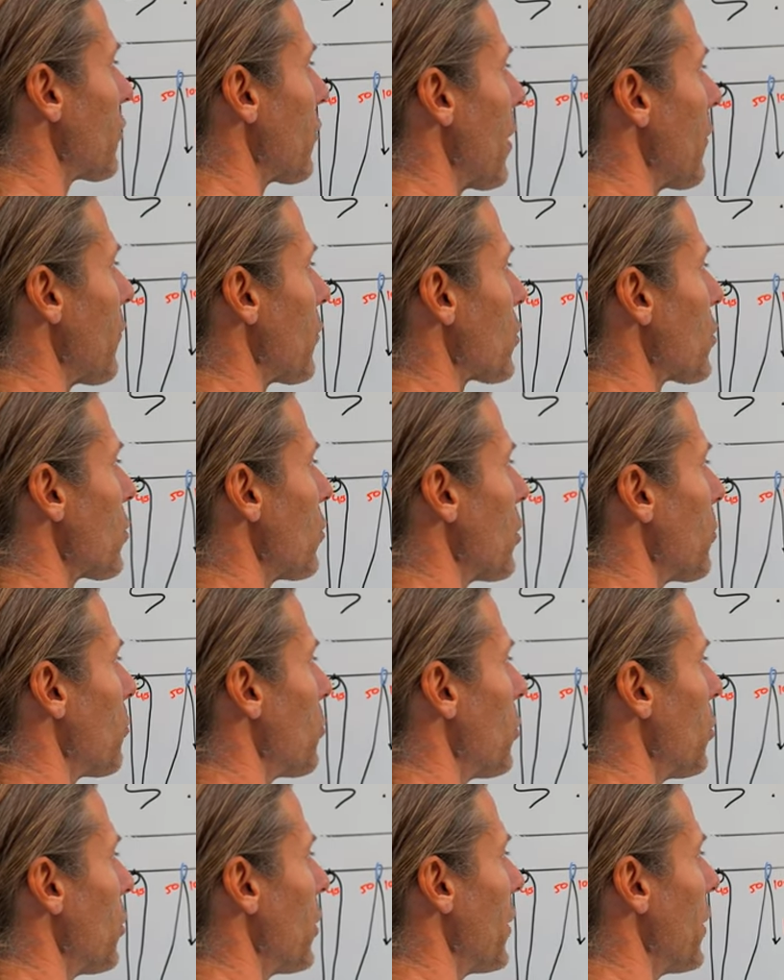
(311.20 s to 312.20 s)
travels to the
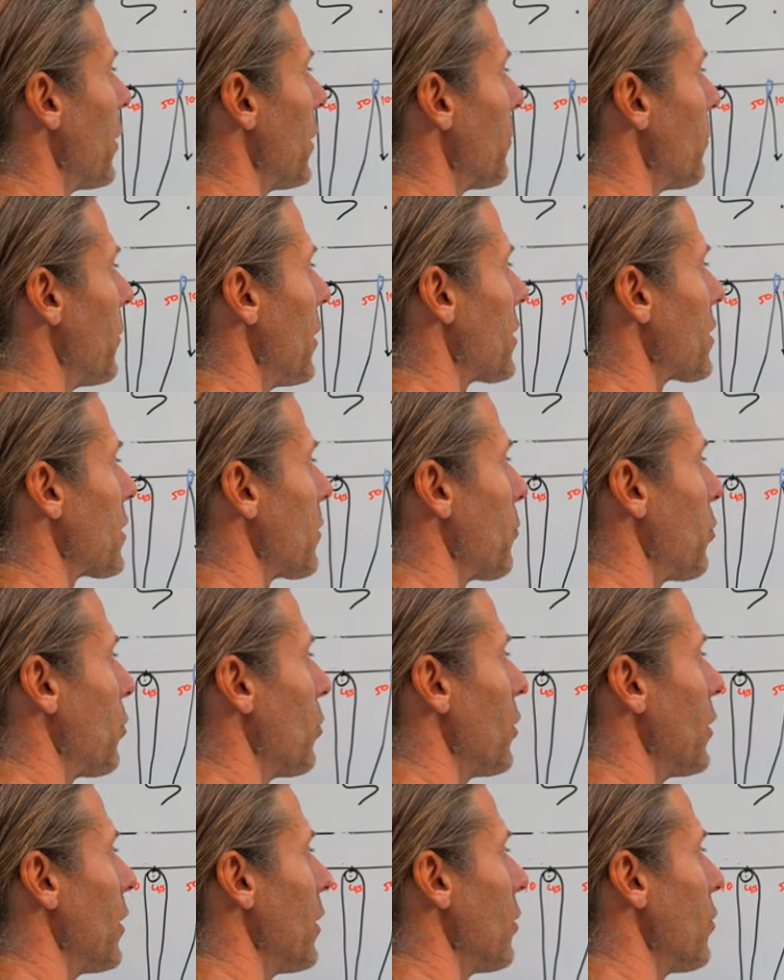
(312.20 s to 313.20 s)
pulley, meets the
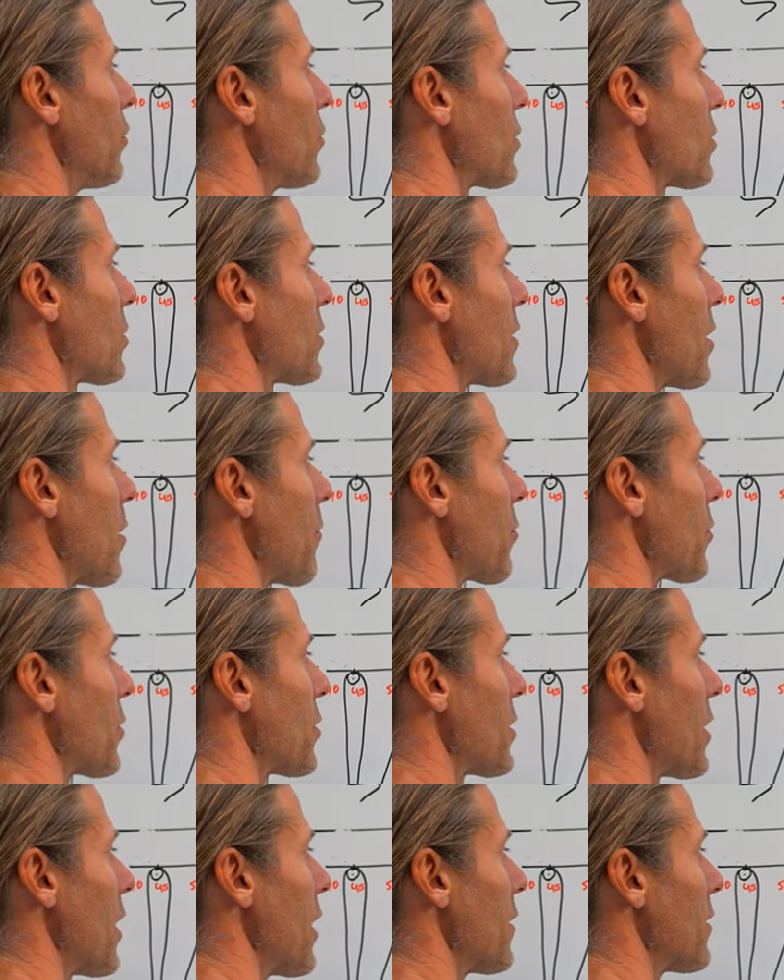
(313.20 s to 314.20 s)
pulley, loses ten
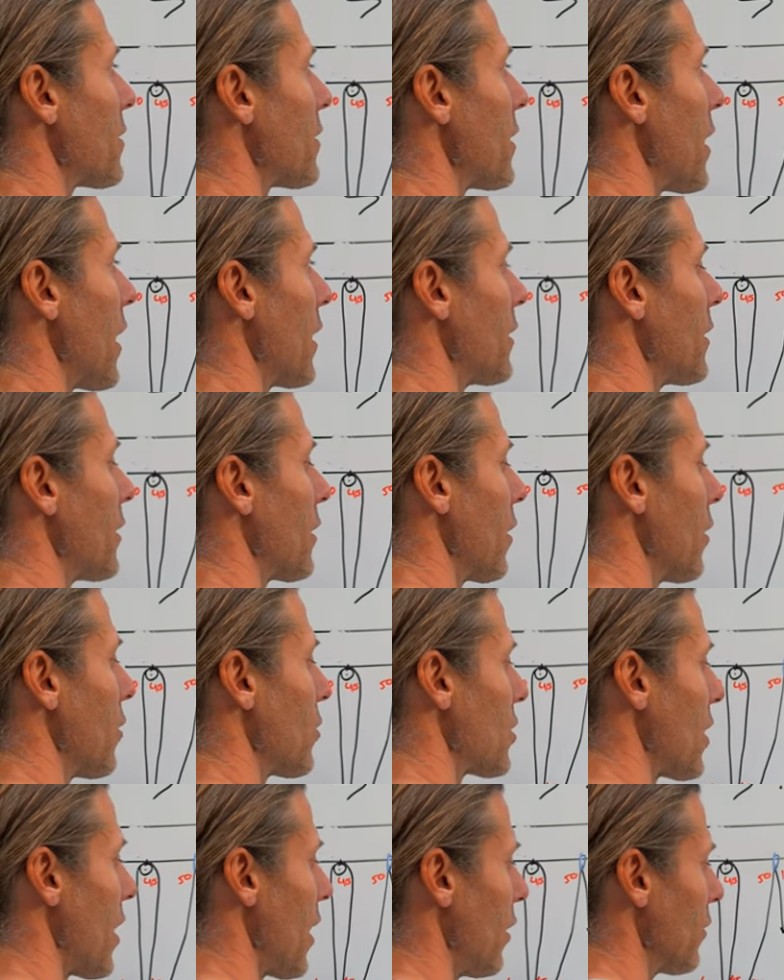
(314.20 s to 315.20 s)
percent, ninety
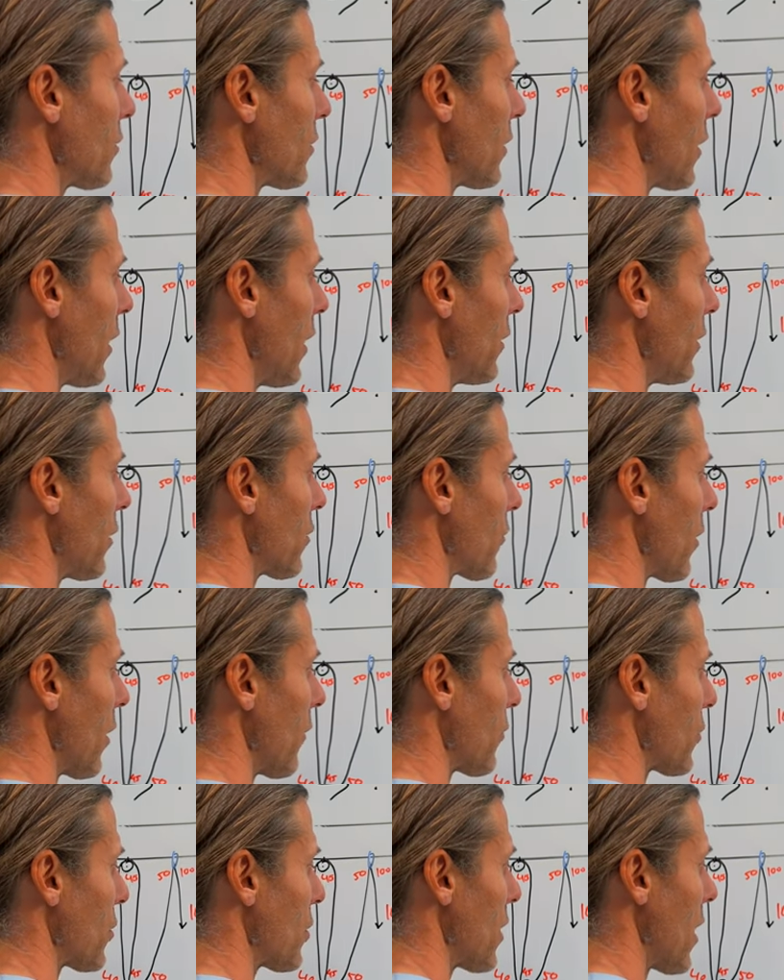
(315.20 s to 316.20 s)
goes out, ninety
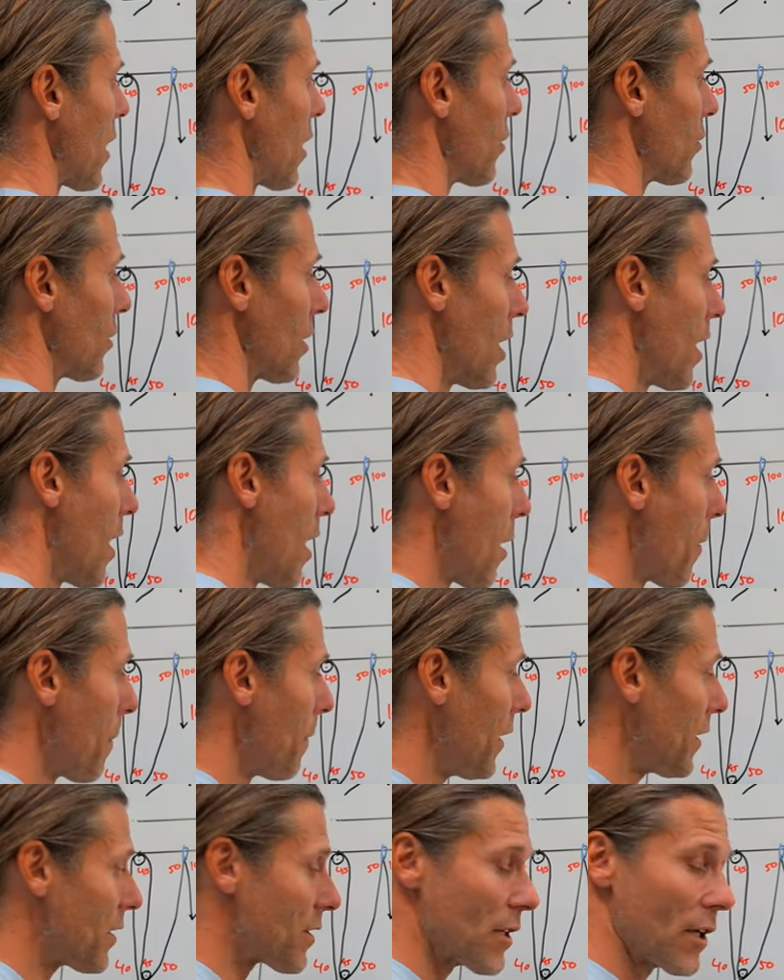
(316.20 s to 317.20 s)
travels down,
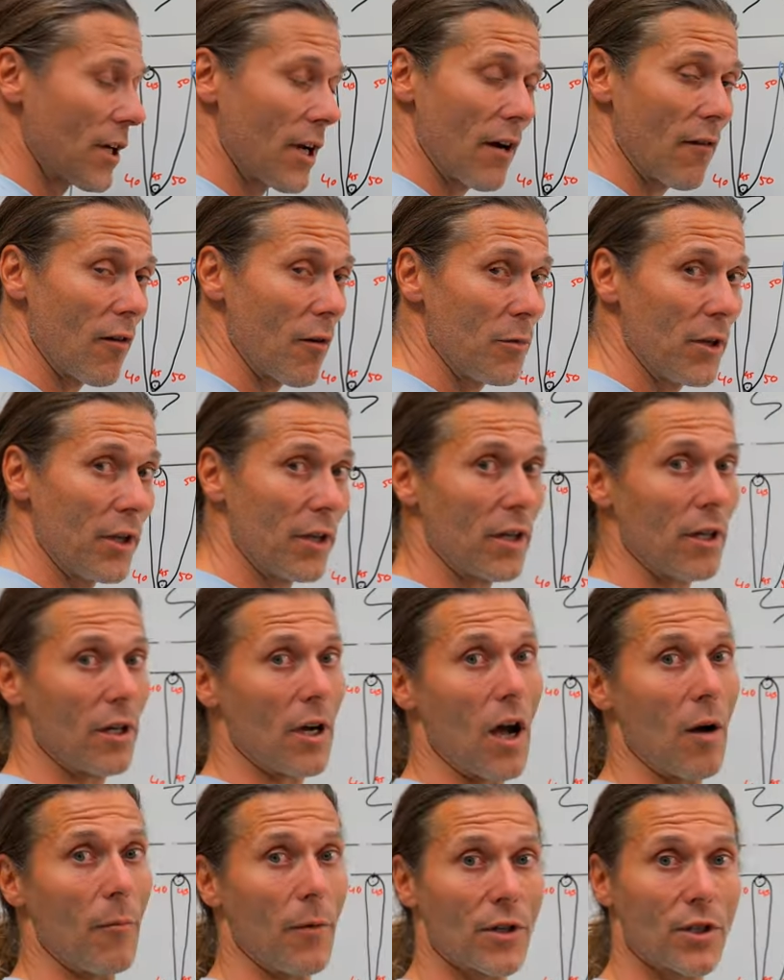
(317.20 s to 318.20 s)
meets the carabiner.
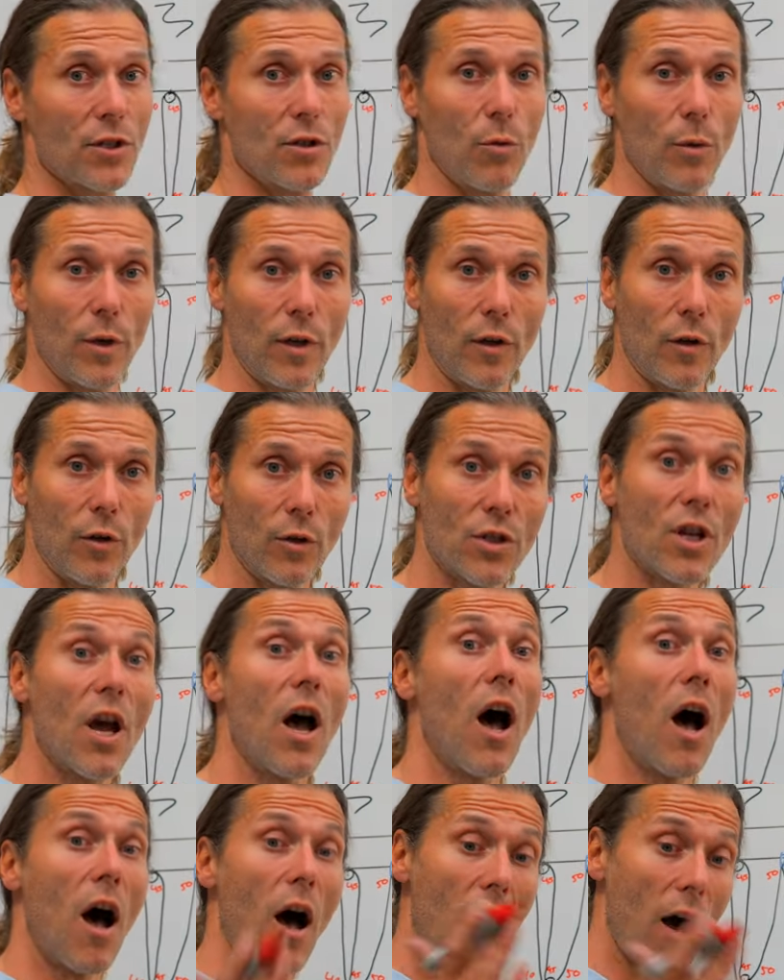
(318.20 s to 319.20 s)
How much do we lose?
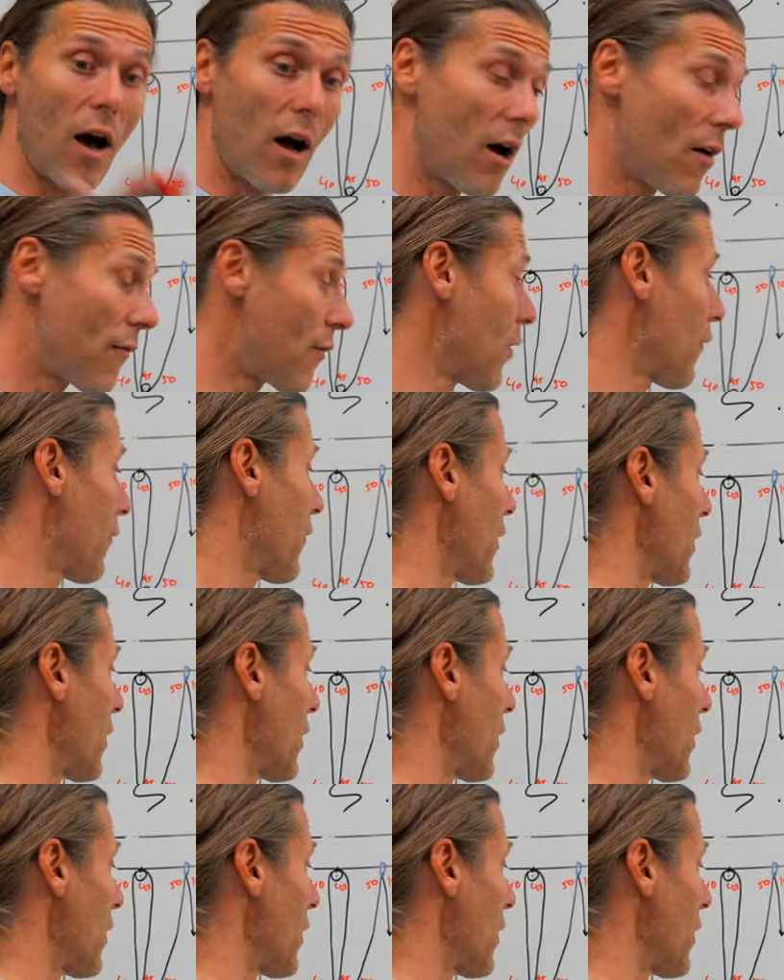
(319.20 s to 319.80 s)
Half of